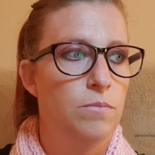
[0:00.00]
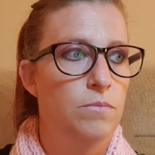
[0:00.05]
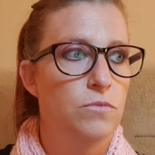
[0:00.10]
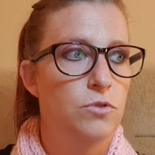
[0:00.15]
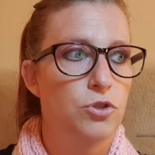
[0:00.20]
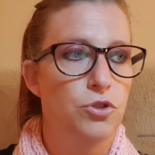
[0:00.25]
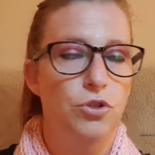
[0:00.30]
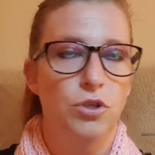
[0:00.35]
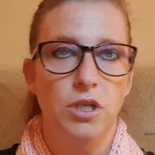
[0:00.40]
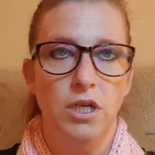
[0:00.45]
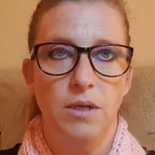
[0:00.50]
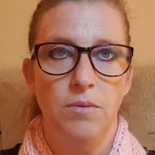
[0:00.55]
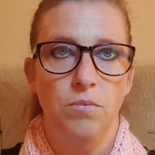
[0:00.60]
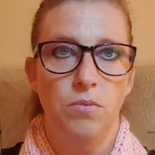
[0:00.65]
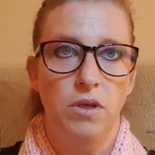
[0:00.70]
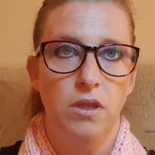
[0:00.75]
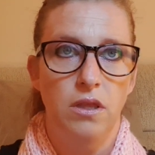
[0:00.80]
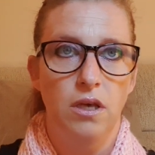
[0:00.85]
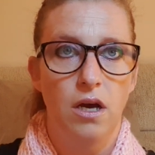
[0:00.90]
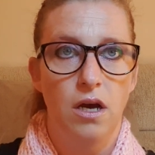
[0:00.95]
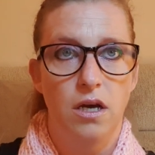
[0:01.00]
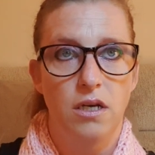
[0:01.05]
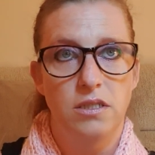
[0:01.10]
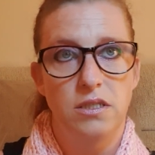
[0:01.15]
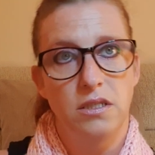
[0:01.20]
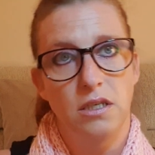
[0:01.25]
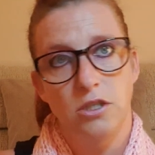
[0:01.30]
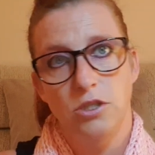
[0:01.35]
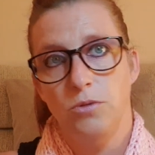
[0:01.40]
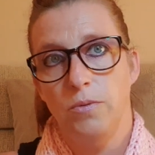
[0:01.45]
struggling with her
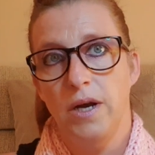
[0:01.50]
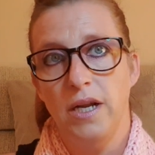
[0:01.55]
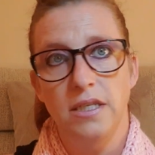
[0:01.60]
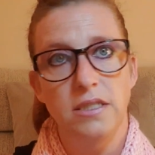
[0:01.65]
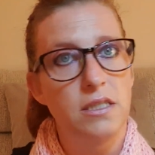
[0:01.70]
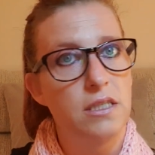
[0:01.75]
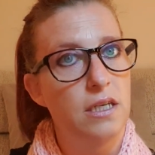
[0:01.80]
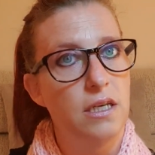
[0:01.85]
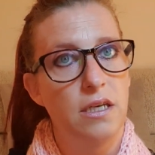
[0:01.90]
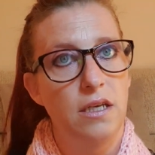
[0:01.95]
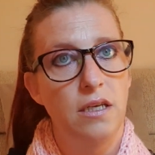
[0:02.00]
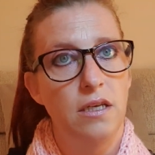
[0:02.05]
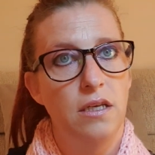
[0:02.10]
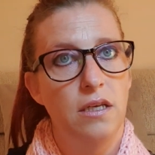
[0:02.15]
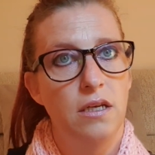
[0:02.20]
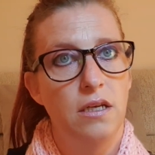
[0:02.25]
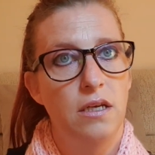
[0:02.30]
sexuality.